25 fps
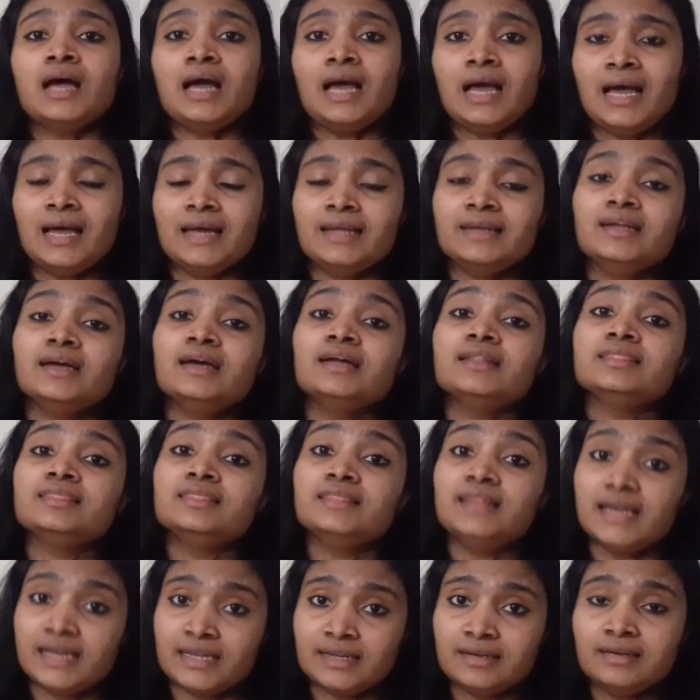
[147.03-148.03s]

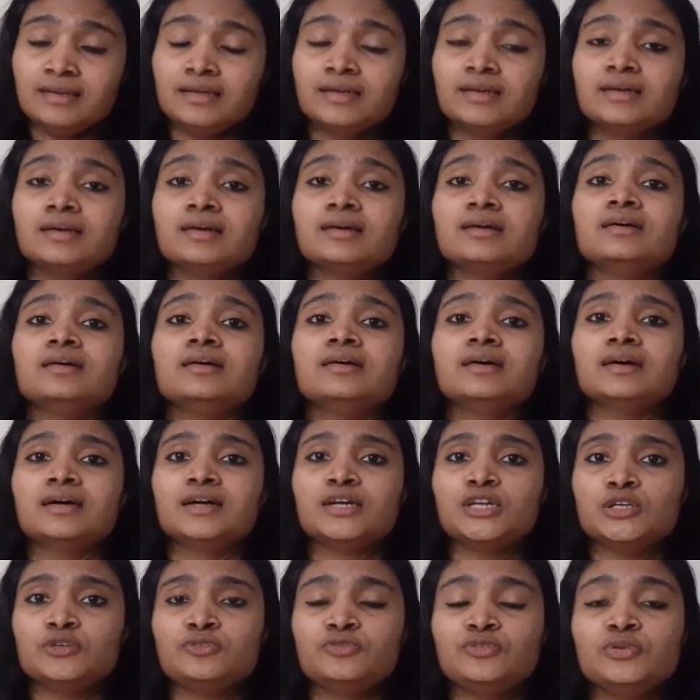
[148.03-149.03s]
and then uh,
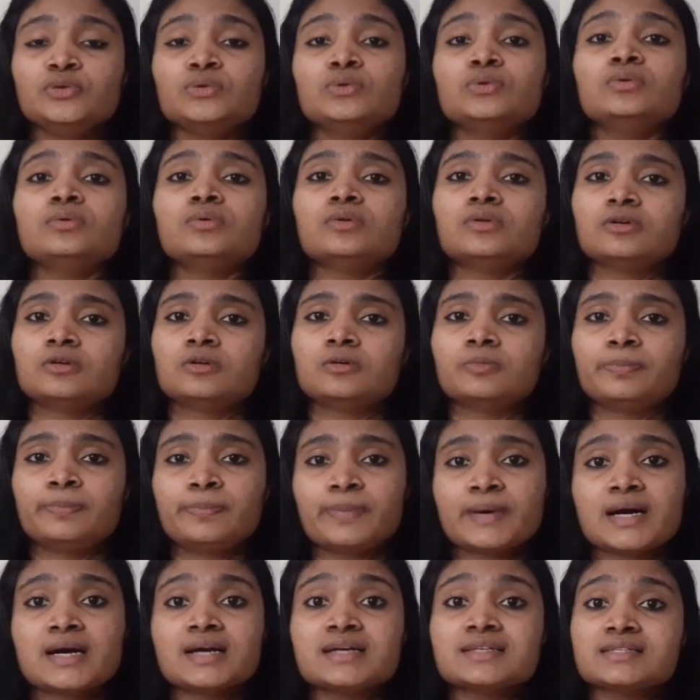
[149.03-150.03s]
if you uh,
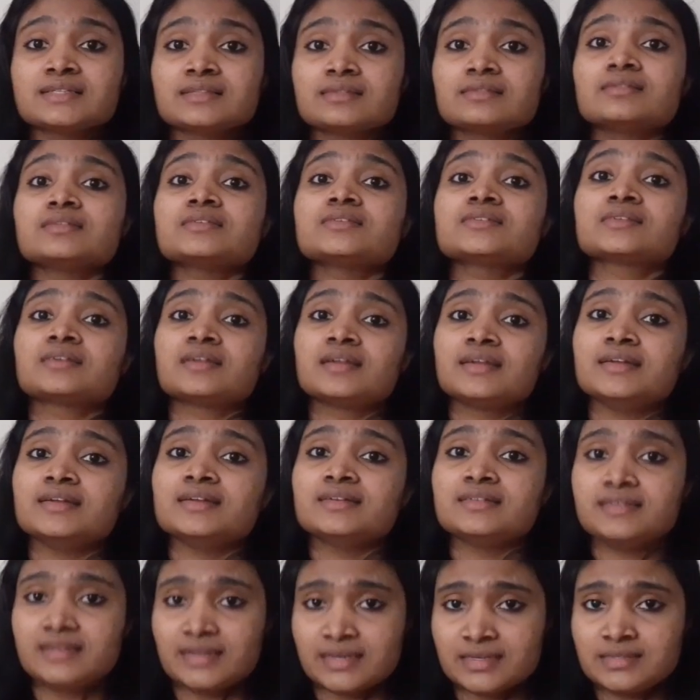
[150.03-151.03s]
pass the
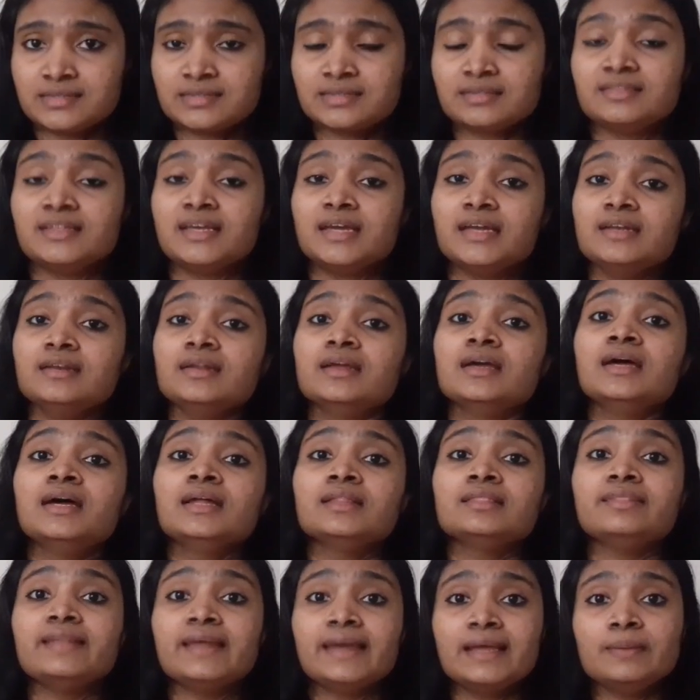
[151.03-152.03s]
screening test then
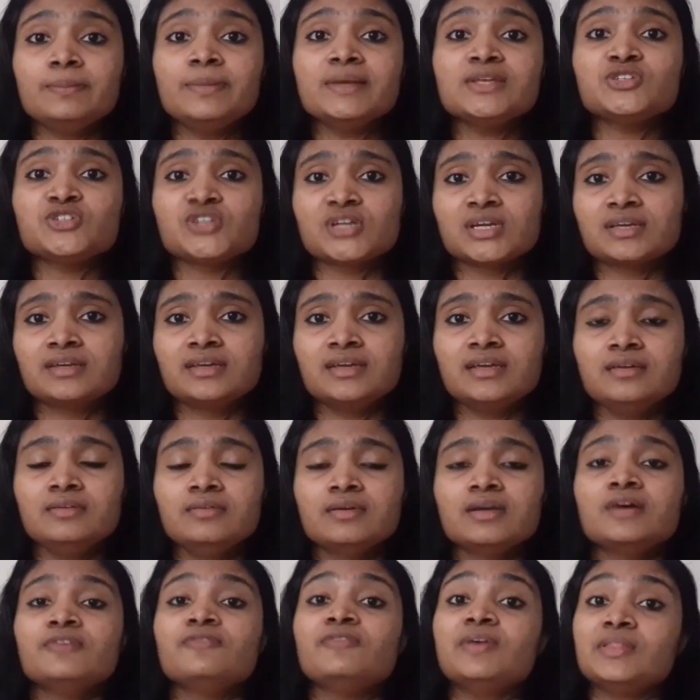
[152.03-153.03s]
they'll be checking
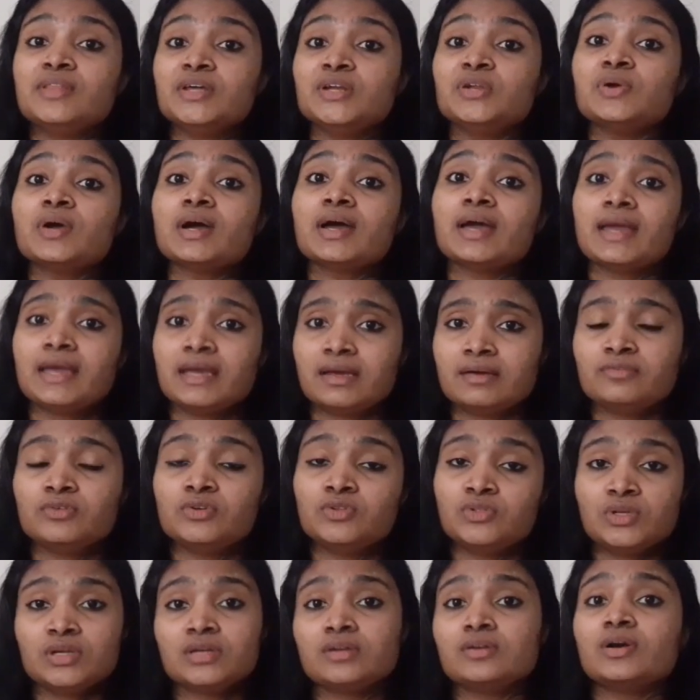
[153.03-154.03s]
whether you are
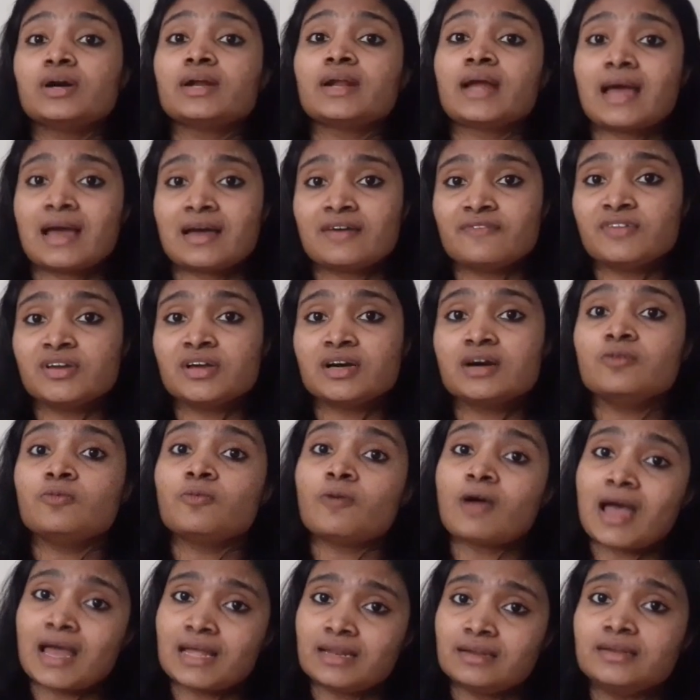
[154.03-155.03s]
whether you are having a
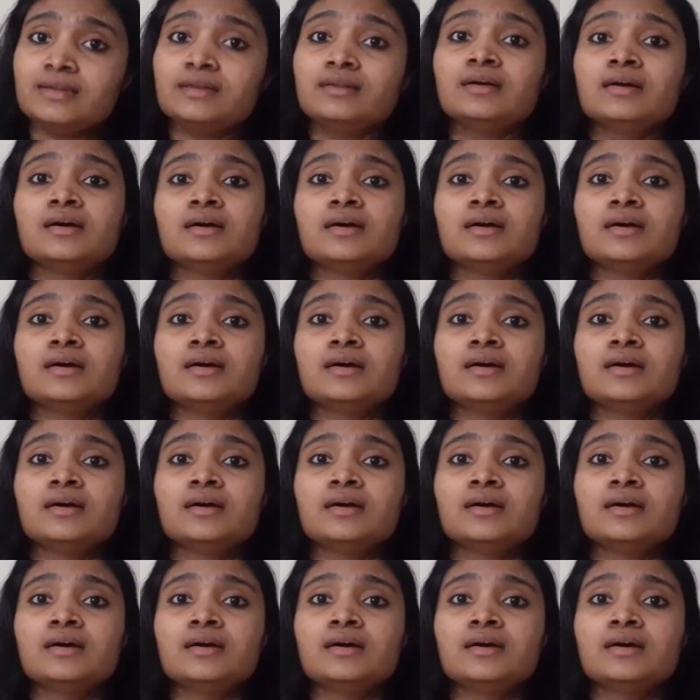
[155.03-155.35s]
valid